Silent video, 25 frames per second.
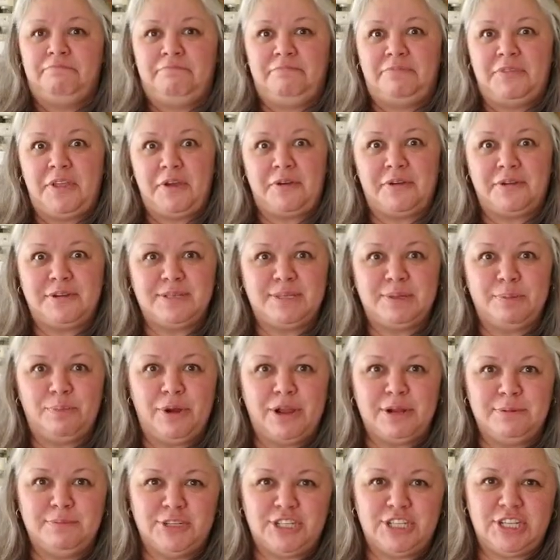There goes the
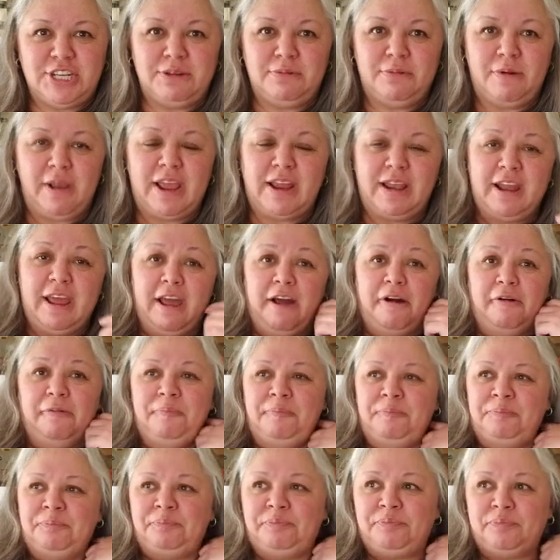bread machine right now.
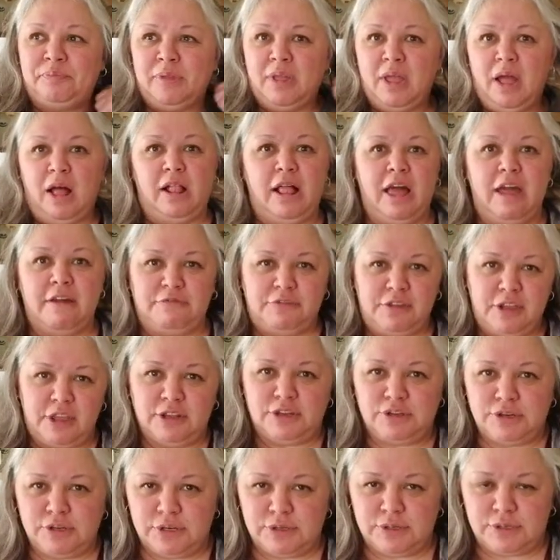I'll have to
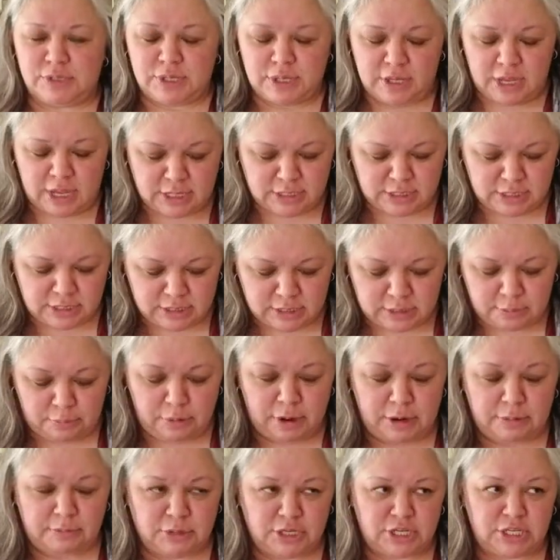introduce you guys to the
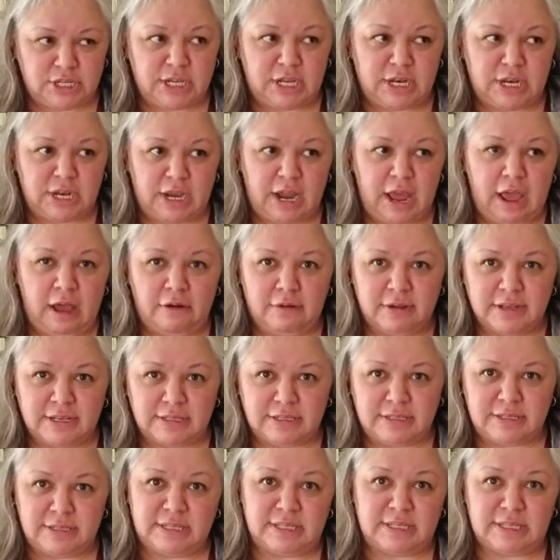bread machine and how it
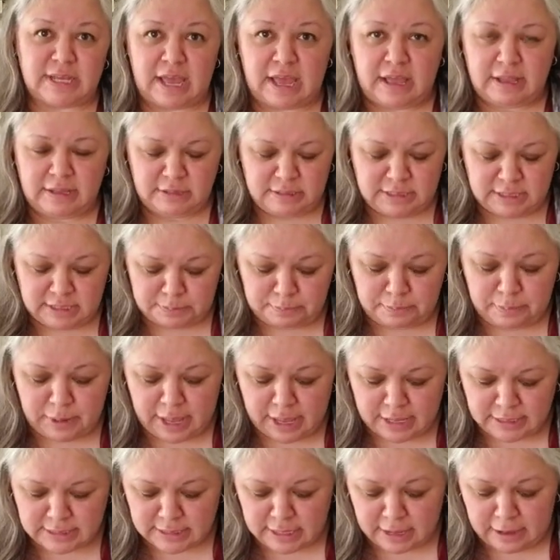sets,
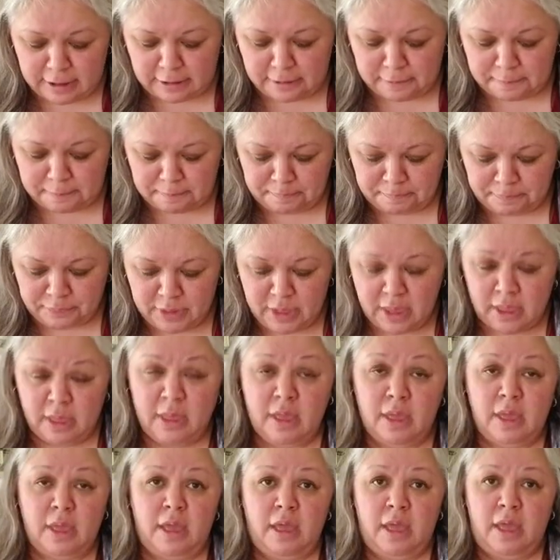but um,
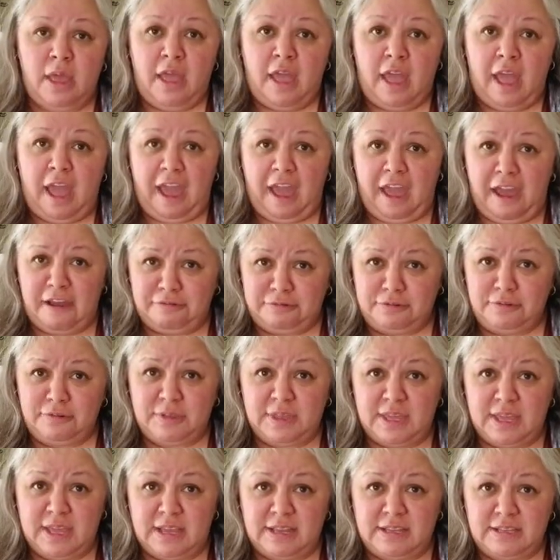after
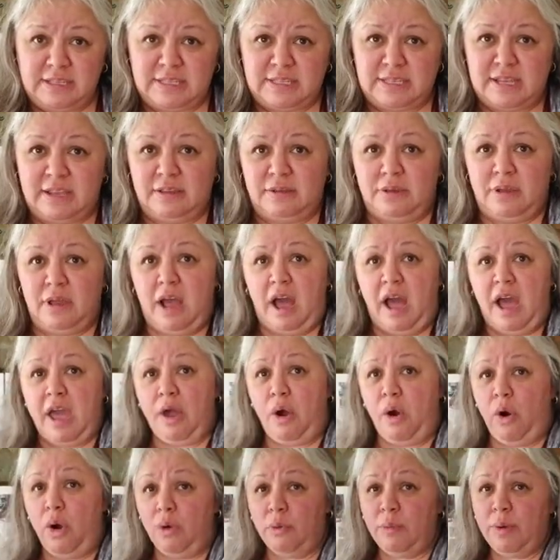this, I
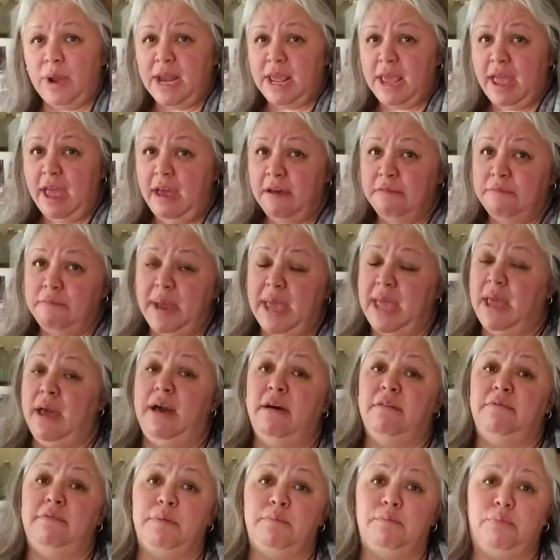already have my
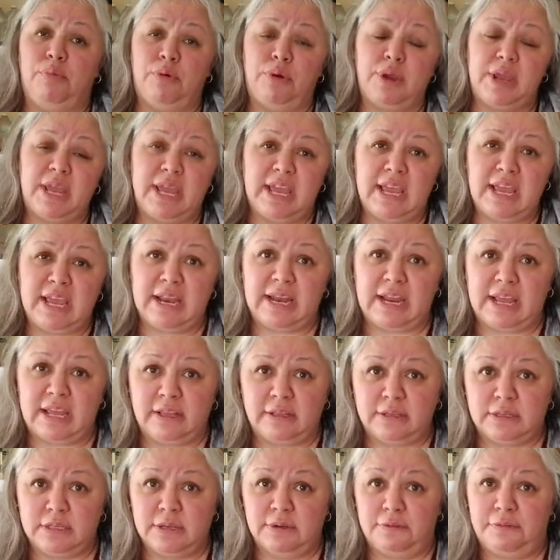oven
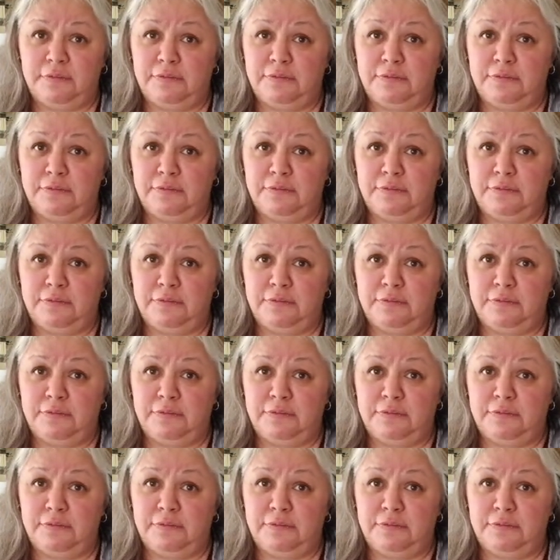preheating to